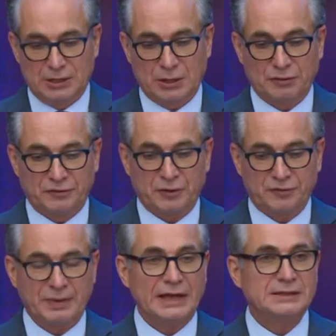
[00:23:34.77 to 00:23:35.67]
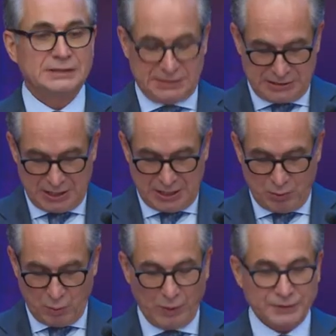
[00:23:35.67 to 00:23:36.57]
of patents
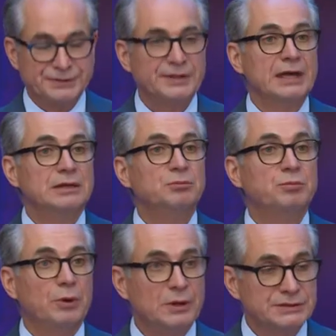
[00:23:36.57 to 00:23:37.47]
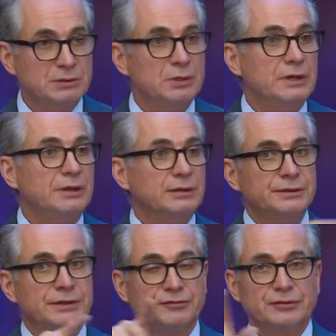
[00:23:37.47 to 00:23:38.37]
was then possible in the
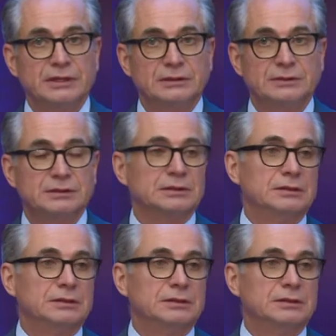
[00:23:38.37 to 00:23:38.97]
different